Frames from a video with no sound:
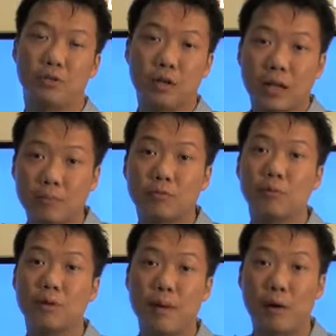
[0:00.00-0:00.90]
So it comes
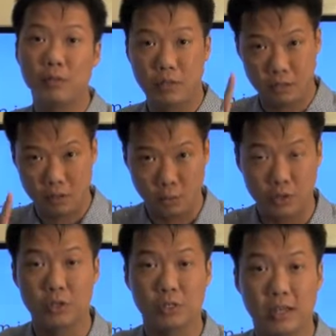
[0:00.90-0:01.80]
from the mountains,
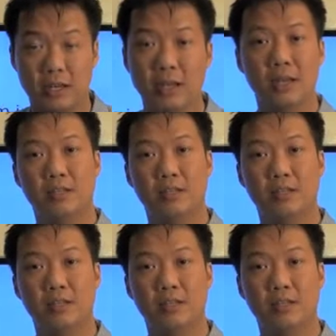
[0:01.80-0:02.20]
which is yin.